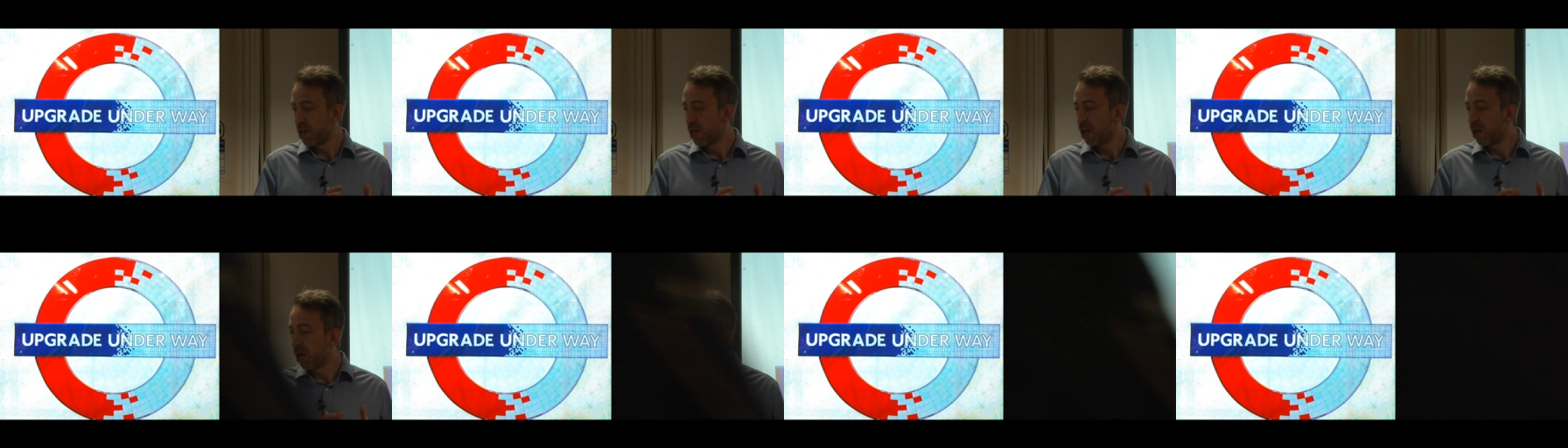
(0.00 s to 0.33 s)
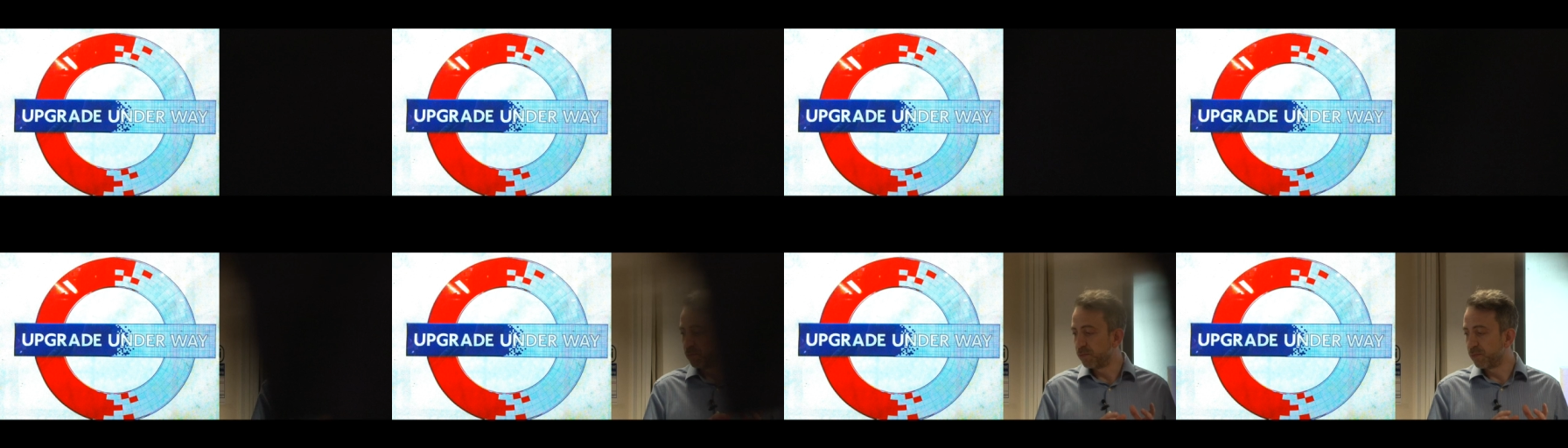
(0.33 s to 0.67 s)

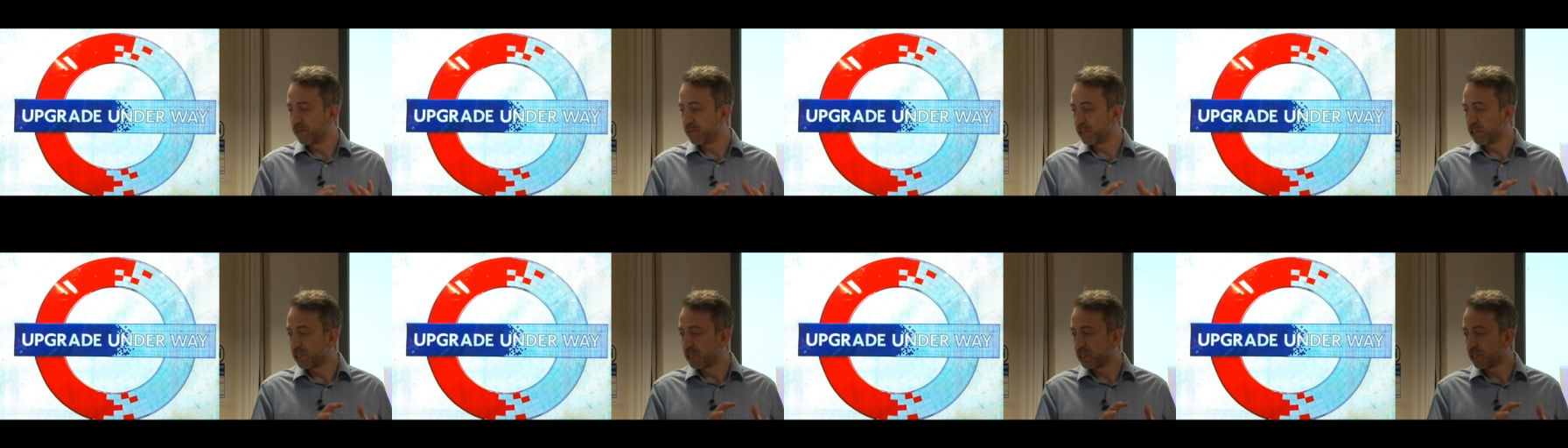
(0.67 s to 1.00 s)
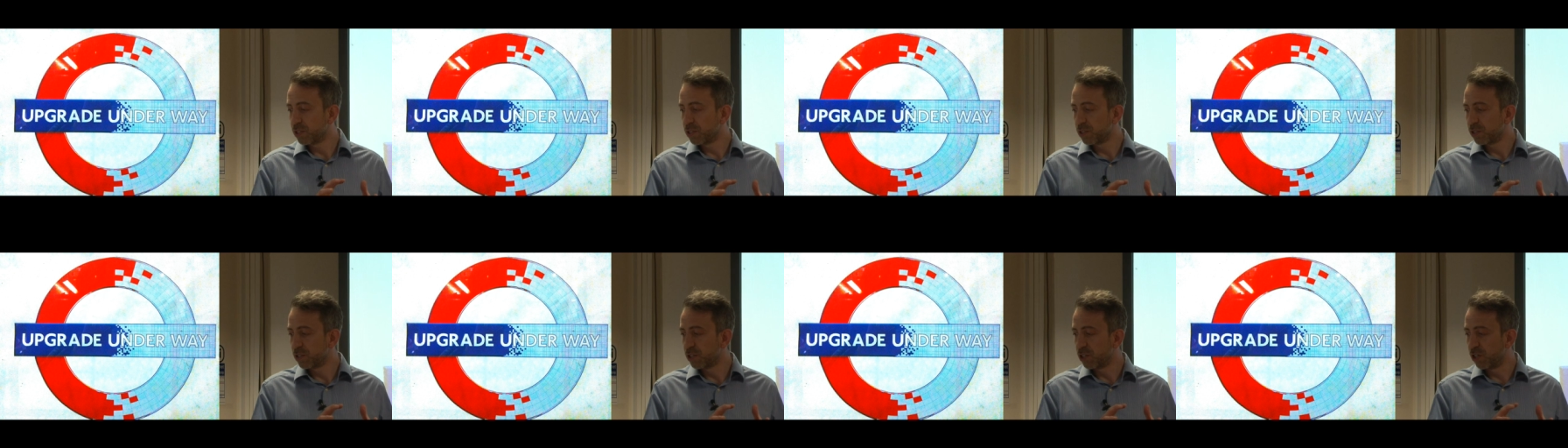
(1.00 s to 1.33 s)

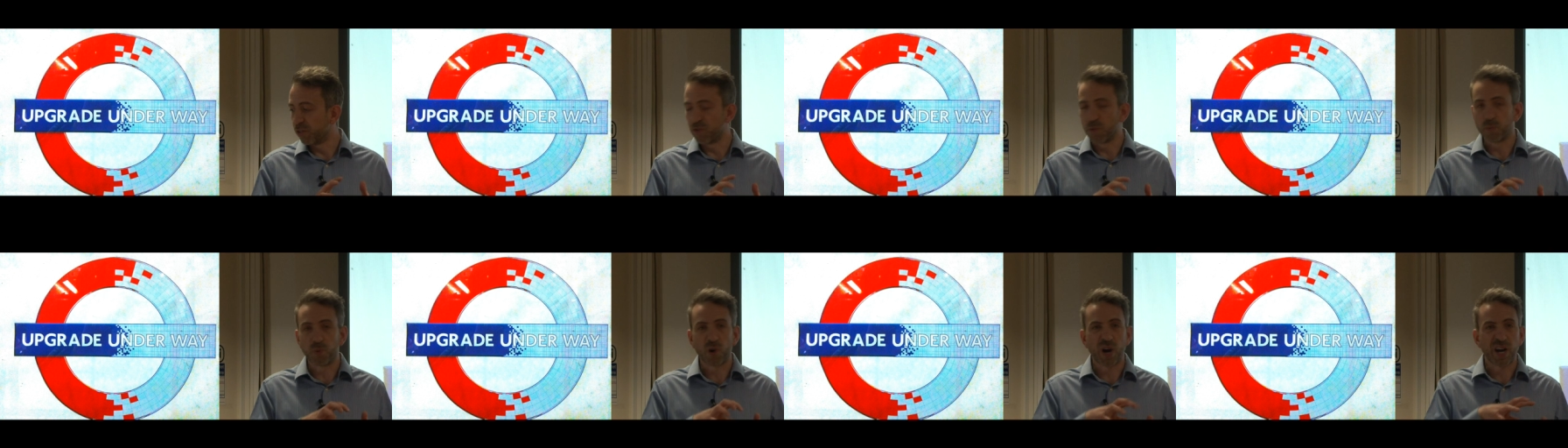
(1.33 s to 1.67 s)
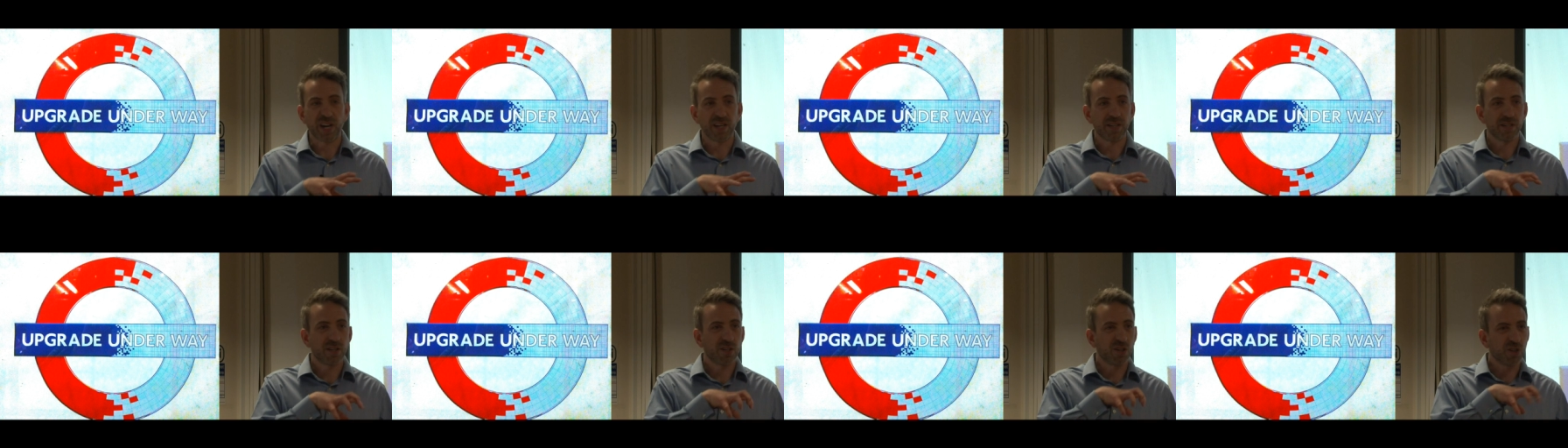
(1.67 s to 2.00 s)
of the brain
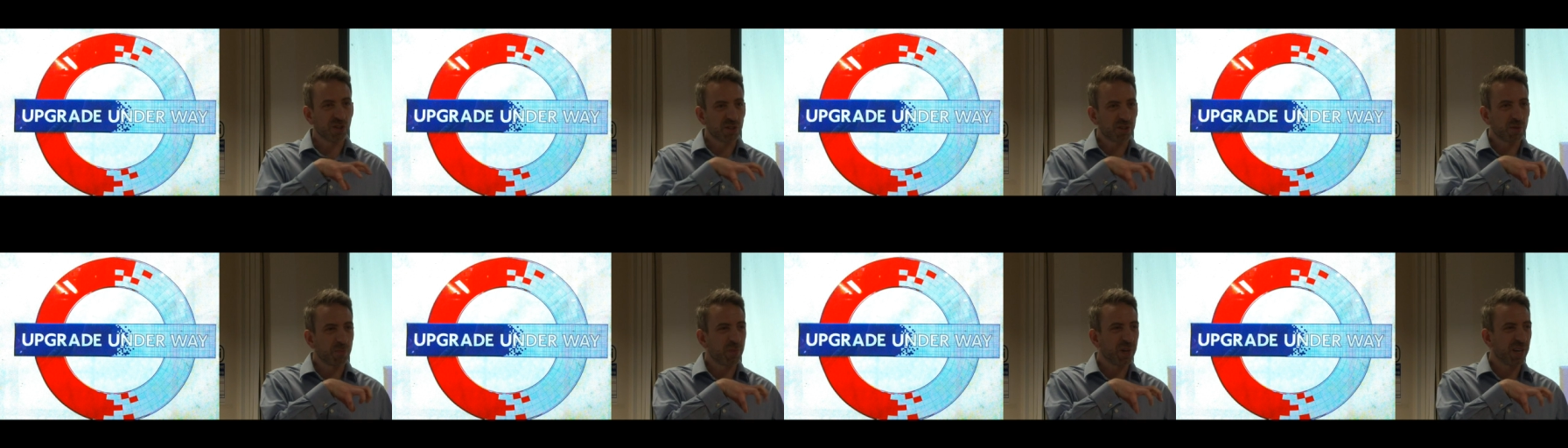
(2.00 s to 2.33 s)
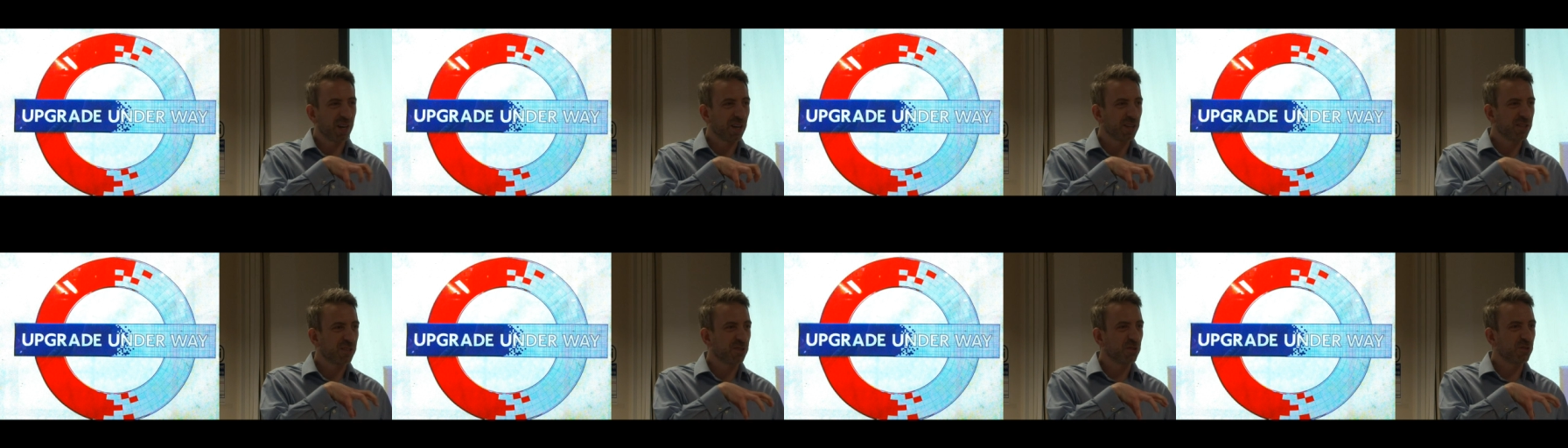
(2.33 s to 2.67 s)
that looks a bit
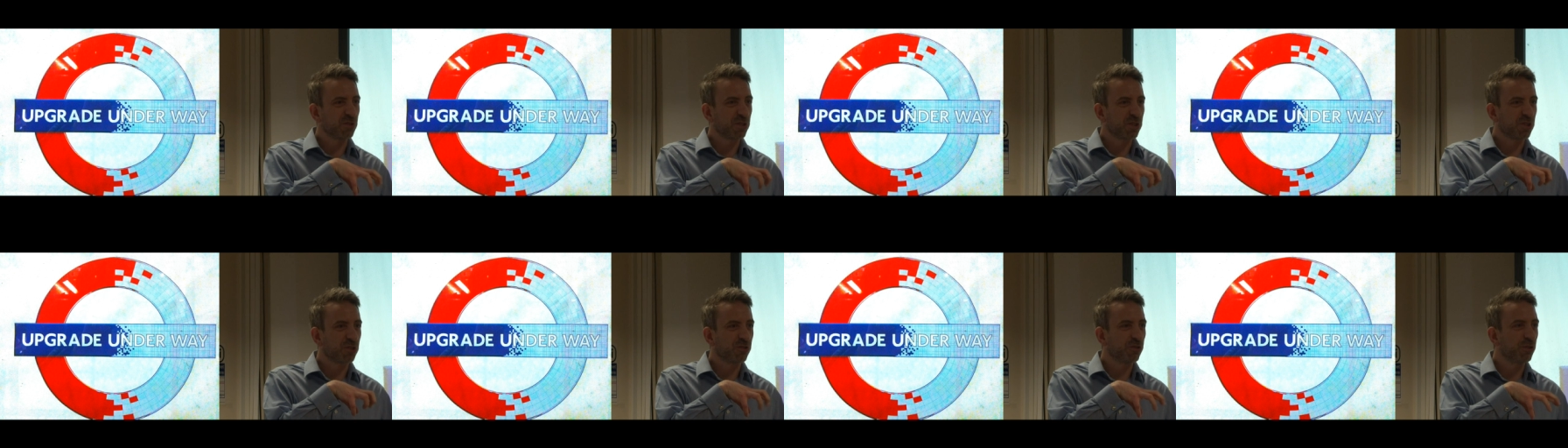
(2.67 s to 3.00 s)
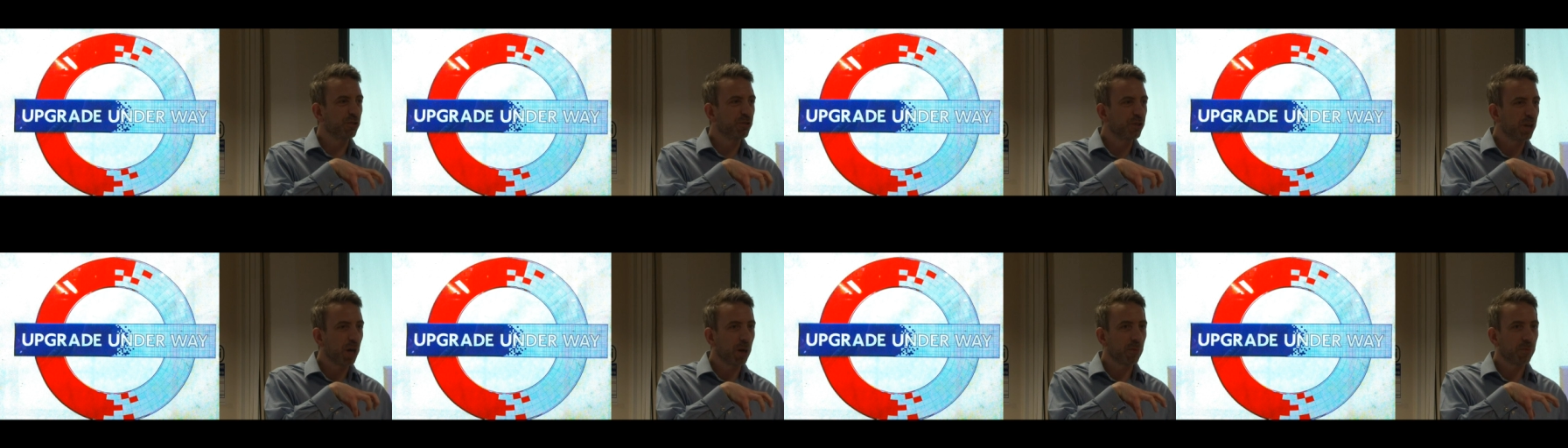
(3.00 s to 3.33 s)
like sort of screwed
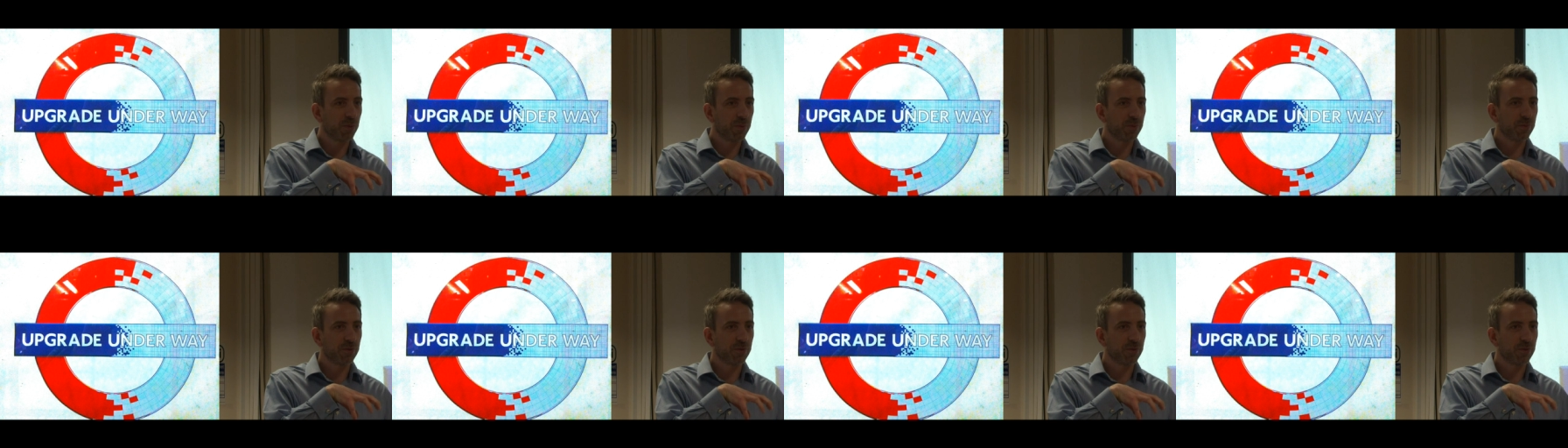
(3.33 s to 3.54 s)
up